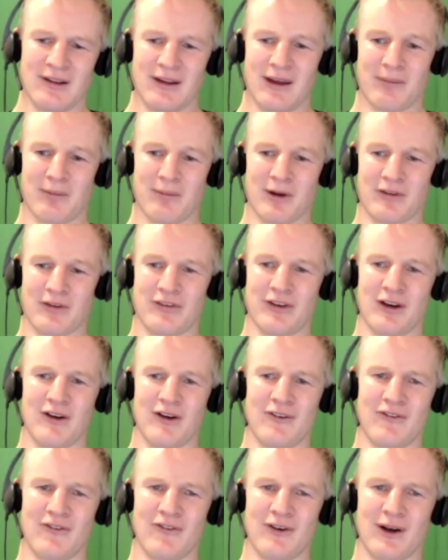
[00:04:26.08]
and
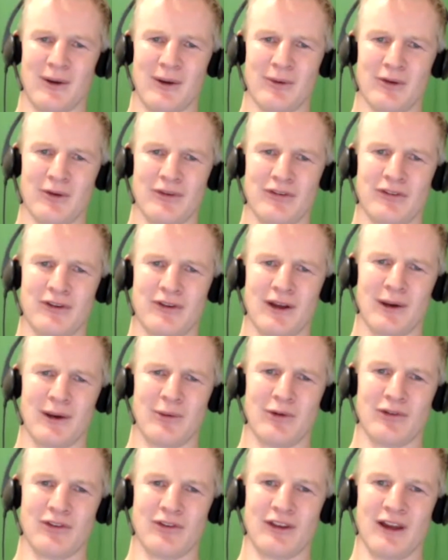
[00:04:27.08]
myself, I was I
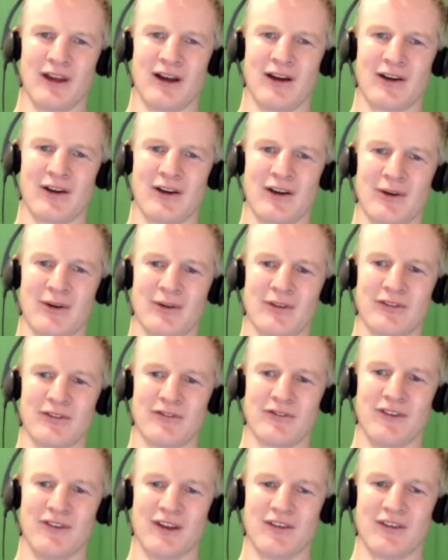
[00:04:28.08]
was young, I
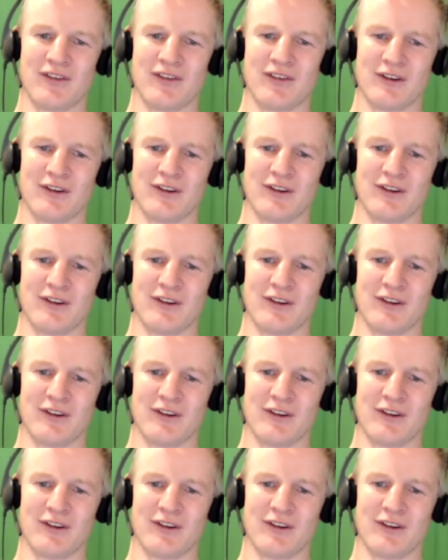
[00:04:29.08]
was fit,